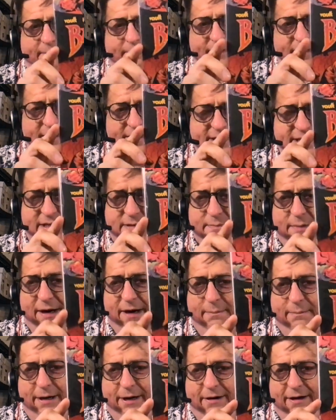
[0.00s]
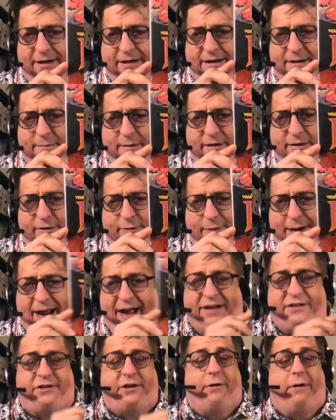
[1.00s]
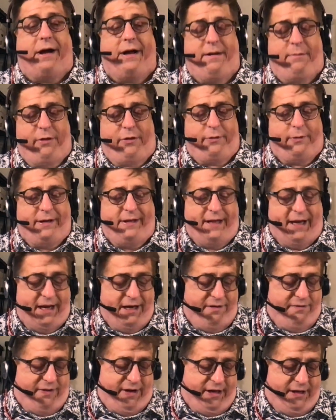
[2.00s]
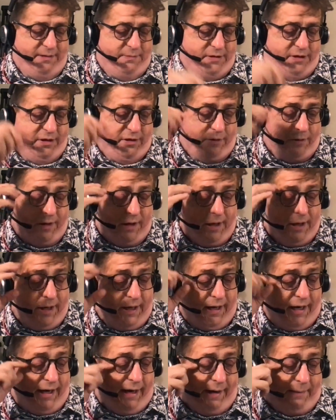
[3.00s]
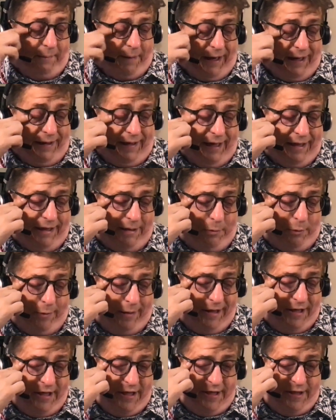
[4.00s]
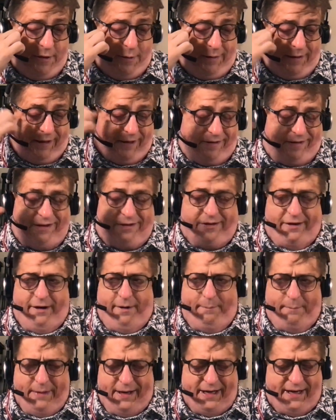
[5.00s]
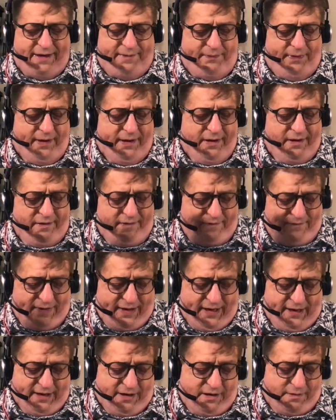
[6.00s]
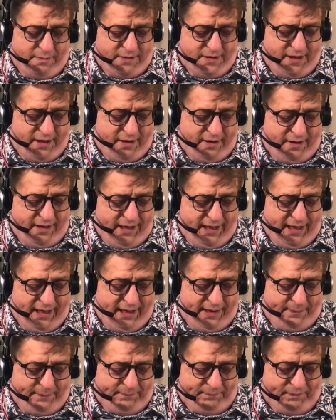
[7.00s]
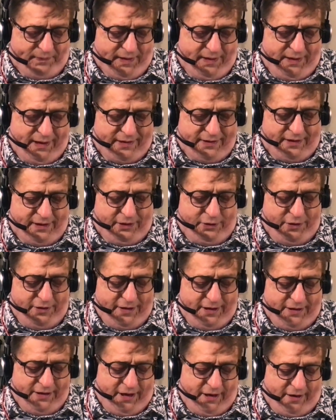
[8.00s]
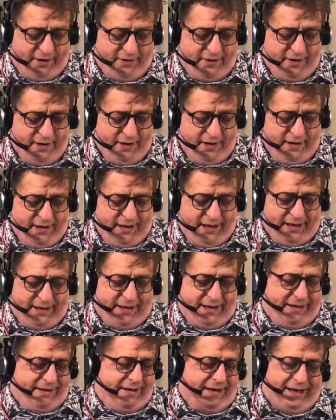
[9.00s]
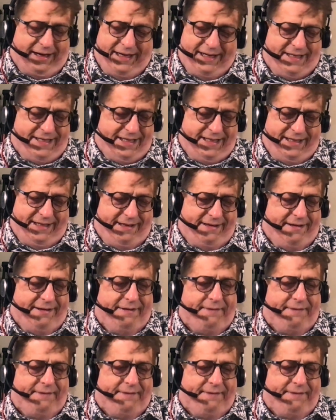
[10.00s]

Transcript: This is Barbaric number 3, Axe to Grind number 3, the end of volume 2. I like that Marici's doing like these little mini volumes here. And the good and on the art. And then, yeah, it's a